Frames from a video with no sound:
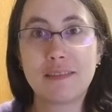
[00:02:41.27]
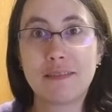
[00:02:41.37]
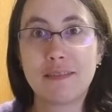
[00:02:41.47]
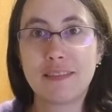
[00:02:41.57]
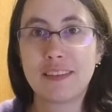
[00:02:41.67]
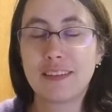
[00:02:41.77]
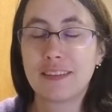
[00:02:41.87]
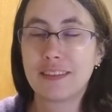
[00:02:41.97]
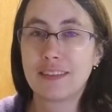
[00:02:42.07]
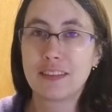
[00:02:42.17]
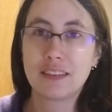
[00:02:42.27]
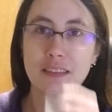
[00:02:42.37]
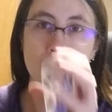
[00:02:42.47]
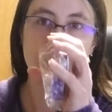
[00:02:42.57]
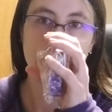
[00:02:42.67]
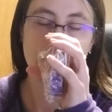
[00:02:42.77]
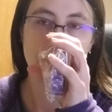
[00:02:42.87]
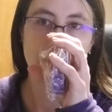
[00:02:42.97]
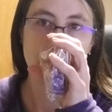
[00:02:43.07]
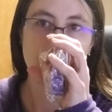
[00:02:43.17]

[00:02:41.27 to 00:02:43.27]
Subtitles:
[no speech]